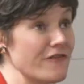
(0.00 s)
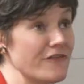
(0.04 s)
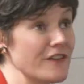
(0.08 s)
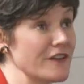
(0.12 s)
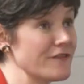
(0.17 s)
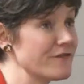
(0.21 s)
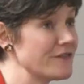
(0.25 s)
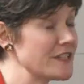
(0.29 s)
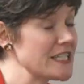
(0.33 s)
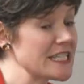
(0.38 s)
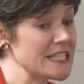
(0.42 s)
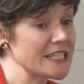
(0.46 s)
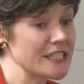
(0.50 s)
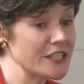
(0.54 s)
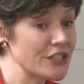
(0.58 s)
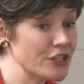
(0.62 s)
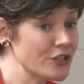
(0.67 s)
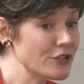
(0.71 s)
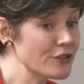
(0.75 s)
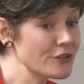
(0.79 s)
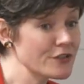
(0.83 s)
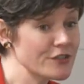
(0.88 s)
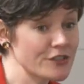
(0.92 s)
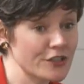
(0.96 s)
50
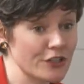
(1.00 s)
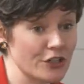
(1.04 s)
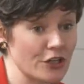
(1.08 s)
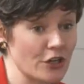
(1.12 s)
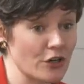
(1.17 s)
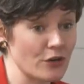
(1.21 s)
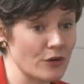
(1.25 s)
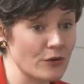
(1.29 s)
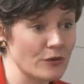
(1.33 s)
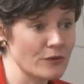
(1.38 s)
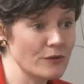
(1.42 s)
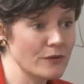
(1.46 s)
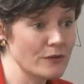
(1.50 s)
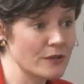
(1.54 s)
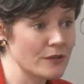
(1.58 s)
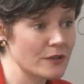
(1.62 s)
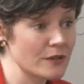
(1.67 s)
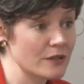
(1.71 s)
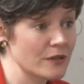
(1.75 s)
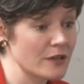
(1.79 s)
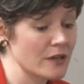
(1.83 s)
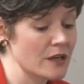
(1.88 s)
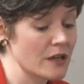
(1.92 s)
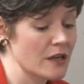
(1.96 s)
years ago,
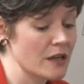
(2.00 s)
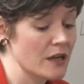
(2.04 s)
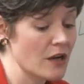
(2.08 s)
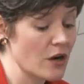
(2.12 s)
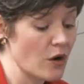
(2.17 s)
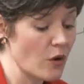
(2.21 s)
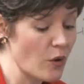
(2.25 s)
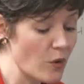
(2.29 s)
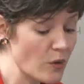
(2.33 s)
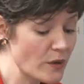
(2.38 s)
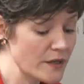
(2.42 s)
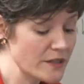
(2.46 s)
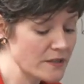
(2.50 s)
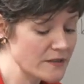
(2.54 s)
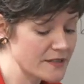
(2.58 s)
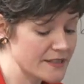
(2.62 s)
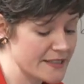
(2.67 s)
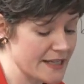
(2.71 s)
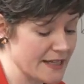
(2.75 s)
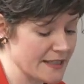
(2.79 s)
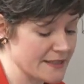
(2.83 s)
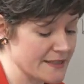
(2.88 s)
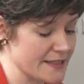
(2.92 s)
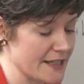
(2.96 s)
oil
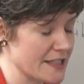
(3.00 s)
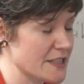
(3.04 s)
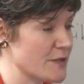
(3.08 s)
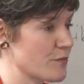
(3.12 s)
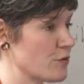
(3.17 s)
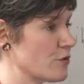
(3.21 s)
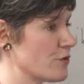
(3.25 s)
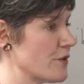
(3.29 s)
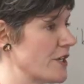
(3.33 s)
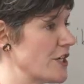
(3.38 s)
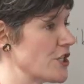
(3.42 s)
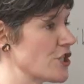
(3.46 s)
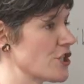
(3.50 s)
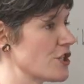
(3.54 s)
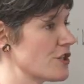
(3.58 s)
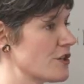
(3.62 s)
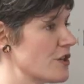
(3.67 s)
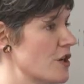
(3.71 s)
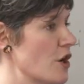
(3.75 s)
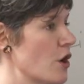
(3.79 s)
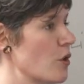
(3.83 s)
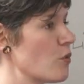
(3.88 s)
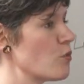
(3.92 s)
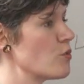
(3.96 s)
sands
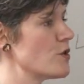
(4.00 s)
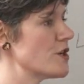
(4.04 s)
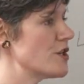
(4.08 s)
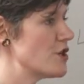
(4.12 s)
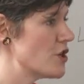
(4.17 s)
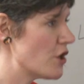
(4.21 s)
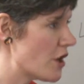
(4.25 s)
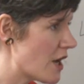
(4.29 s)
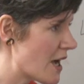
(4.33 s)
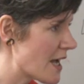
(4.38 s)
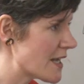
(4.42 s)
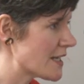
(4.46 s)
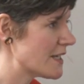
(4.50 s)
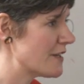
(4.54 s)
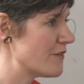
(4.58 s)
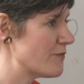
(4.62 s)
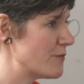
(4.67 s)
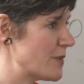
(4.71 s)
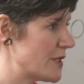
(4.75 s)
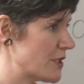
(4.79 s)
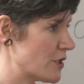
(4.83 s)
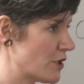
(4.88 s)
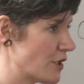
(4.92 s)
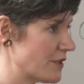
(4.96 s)
exploration would not
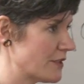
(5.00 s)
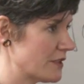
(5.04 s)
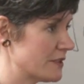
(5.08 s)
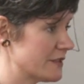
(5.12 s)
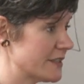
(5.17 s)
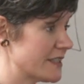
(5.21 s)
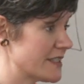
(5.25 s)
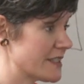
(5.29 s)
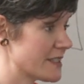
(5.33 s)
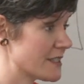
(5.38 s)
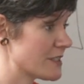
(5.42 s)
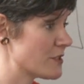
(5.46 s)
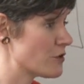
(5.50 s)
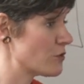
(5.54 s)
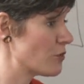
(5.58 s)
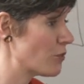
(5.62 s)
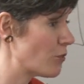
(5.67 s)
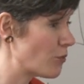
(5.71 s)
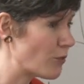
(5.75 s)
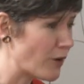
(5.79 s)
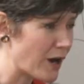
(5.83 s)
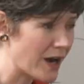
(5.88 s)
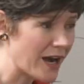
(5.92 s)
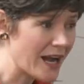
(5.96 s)
have been on the list.
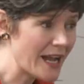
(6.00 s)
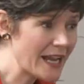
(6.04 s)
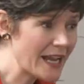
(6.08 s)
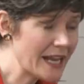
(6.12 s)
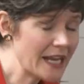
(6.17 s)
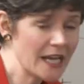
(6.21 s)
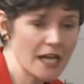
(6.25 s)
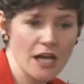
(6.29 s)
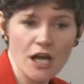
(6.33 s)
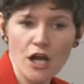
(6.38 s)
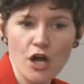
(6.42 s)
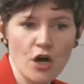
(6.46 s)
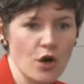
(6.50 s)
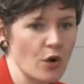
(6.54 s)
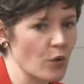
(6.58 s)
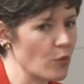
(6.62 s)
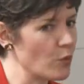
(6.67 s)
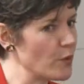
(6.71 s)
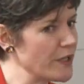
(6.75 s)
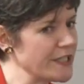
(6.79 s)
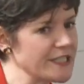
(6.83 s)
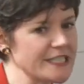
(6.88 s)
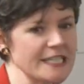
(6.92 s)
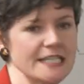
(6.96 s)
Why?
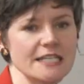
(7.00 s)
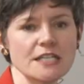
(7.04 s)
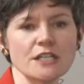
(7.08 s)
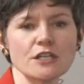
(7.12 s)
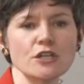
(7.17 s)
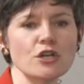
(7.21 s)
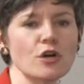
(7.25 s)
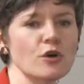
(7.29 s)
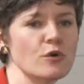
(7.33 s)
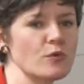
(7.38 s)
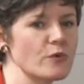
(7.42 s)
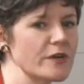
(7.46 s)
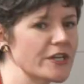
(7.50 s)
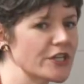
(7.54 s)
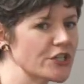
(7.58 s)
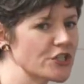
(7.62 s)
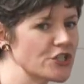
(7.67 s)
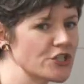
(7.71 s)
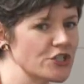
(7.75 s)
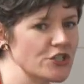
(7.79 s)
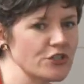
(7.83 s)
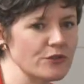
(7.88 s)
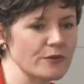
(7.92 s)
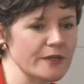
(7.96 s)
We didn't know we
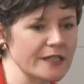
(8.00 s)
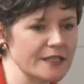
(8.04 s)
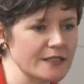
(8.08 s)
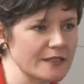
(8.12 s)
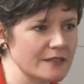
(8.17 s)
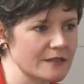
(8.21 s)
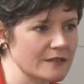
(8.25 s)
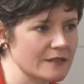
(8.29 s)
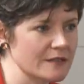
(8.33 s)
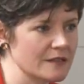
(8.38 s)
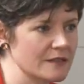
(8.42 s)
could do it